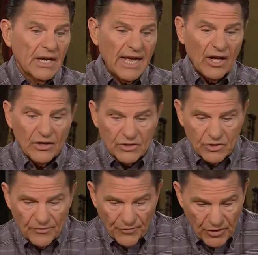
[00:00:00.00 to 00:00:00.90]
Now,
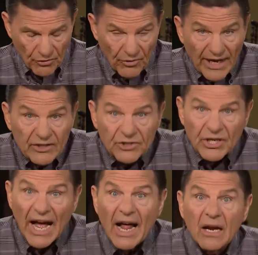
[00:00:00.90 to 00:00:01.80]
to correct a
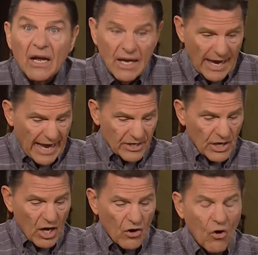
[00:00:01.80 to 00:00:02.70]
child as
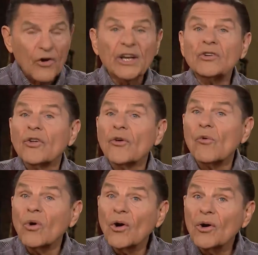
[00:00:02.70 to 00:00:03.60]
according to the
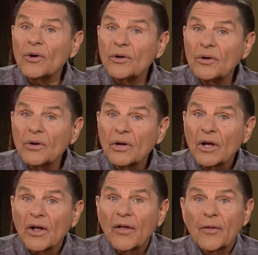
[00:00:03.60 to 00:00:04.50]
word,
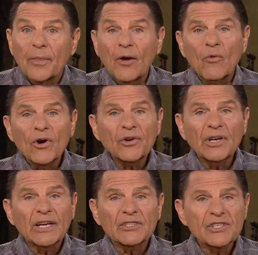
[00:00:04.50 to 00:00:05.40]
the word
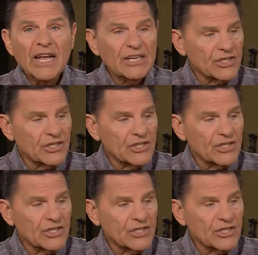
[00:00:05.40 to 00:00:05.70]
doesn't say